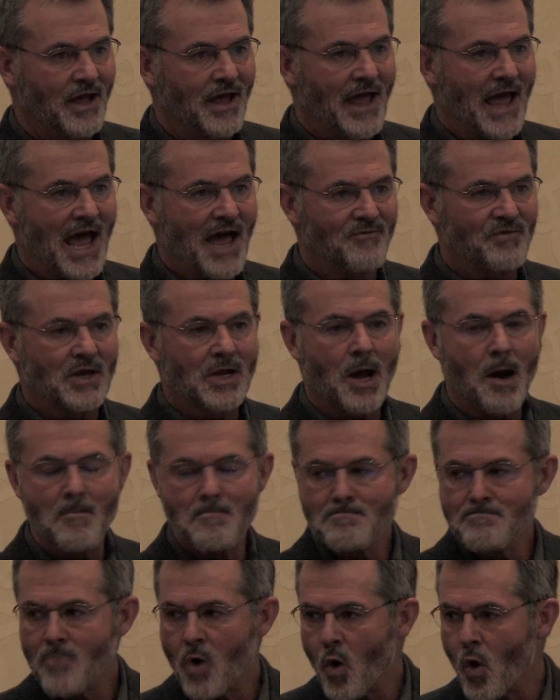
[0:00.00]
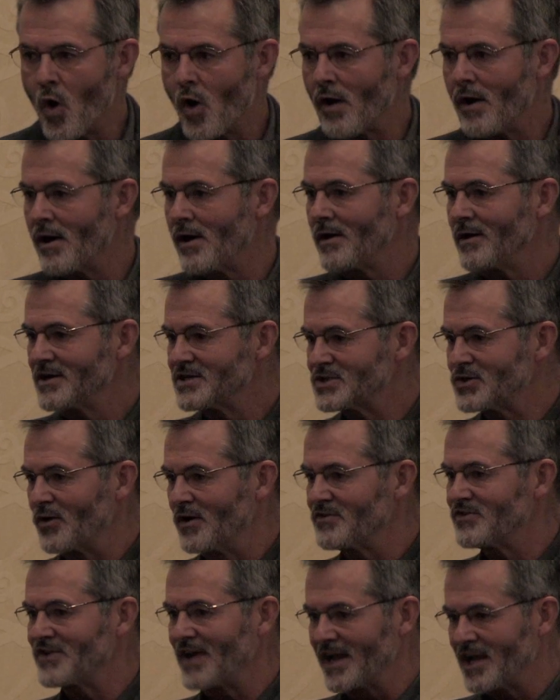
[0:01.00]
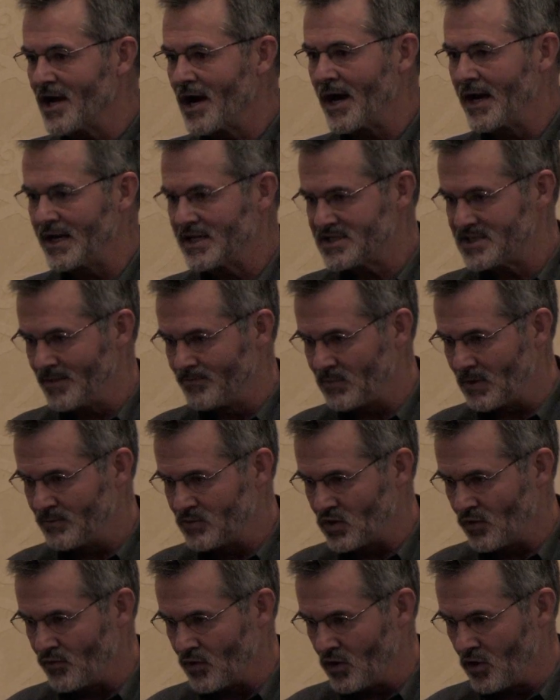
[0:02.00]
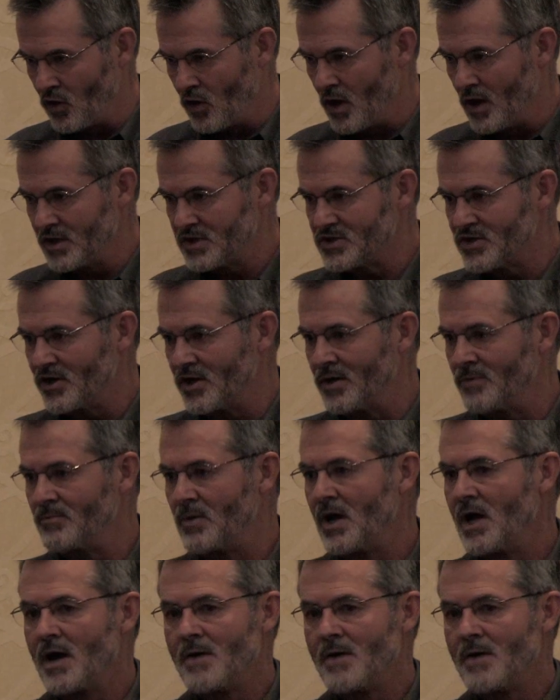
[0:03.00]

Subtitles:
having more sort of psychotic symptoms over the long term,